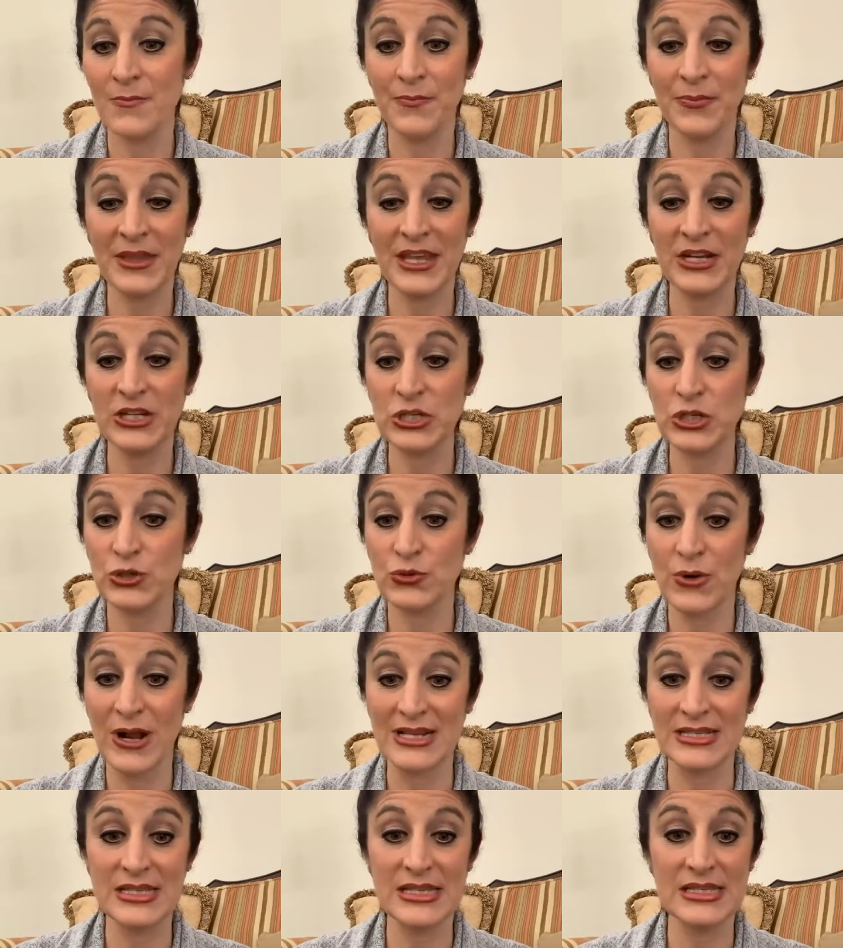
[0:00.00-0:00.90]
It
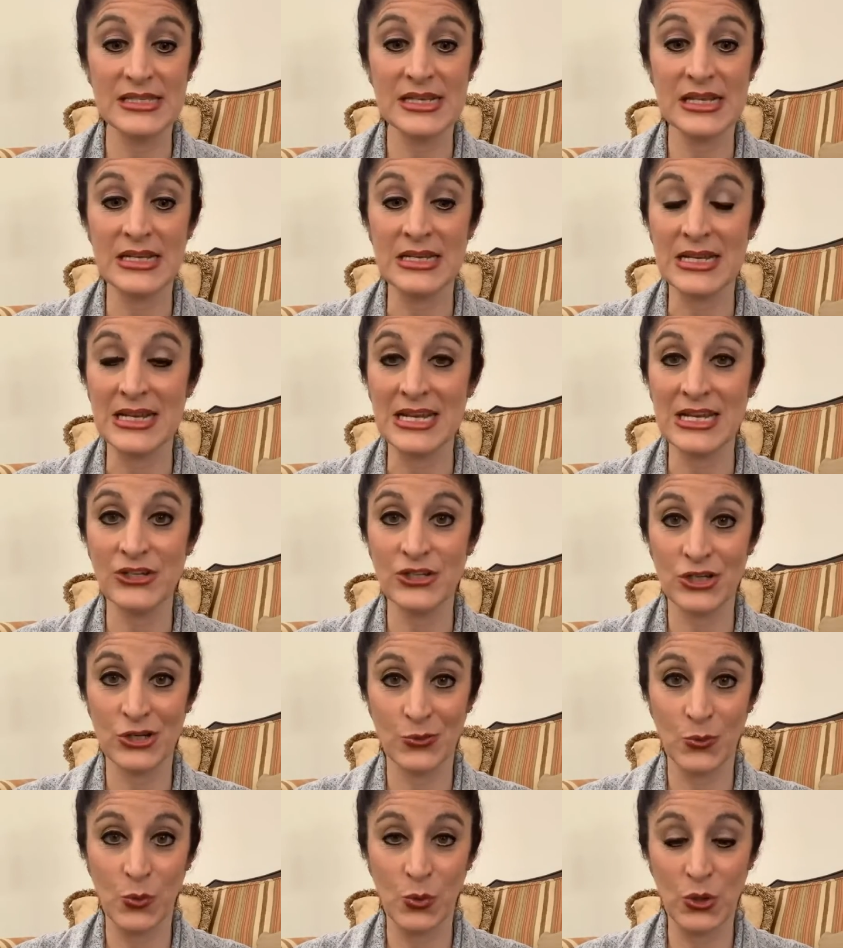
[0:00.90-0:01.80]
addresses the need
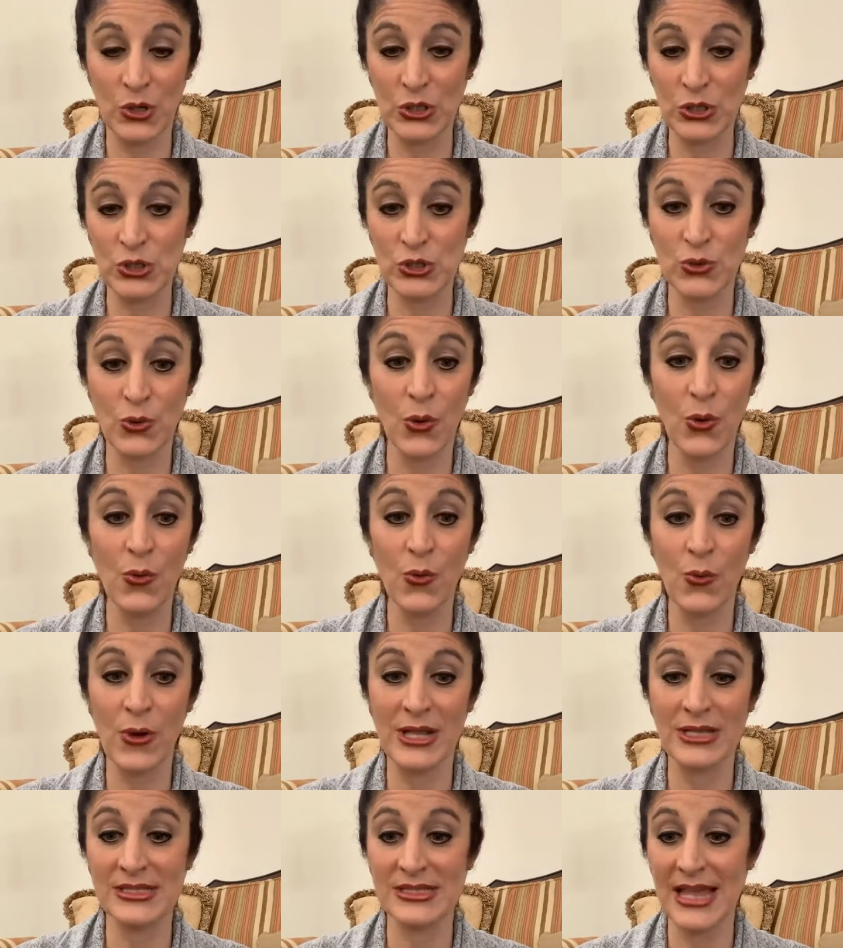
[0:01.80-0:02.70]
to control
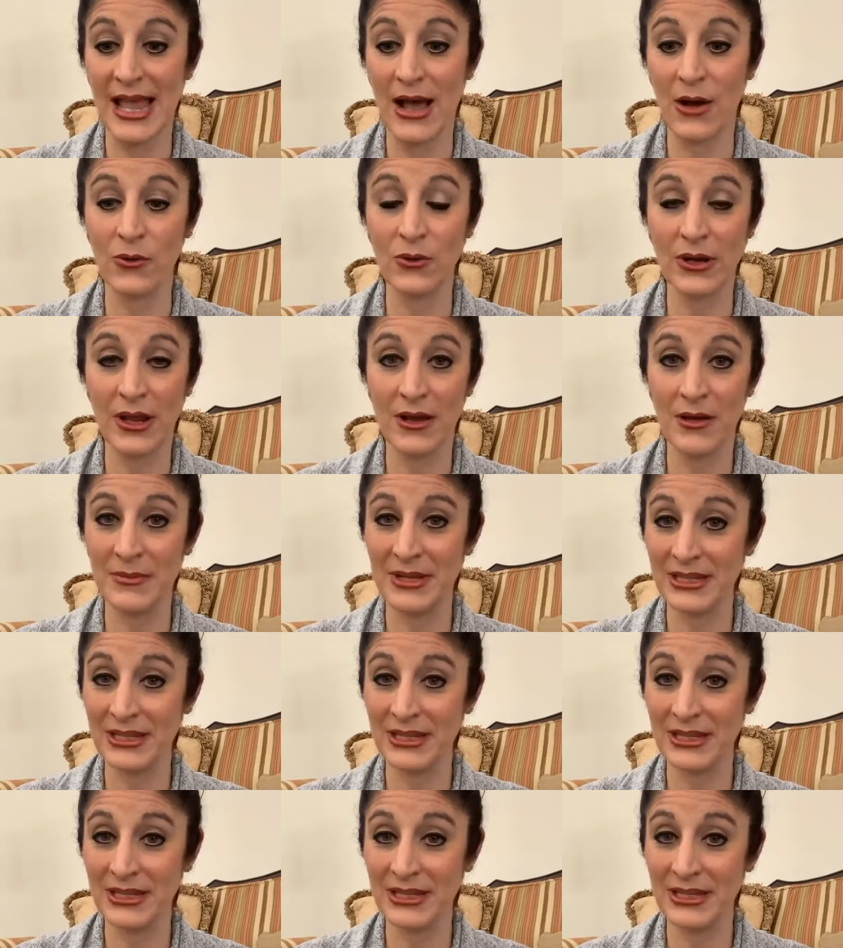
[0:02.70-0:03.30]
one's outcome in